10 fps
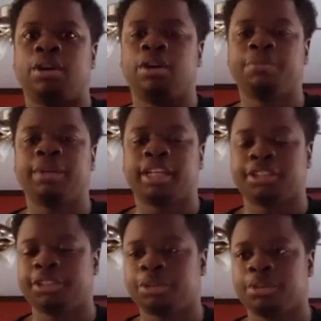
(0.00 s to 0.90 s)
Hope you
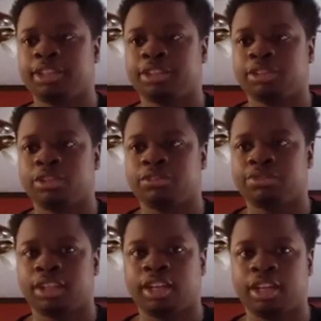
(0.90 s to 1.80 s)
guys enjoyed this little
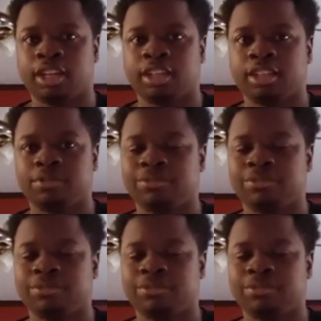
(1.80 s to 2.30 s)
vlog.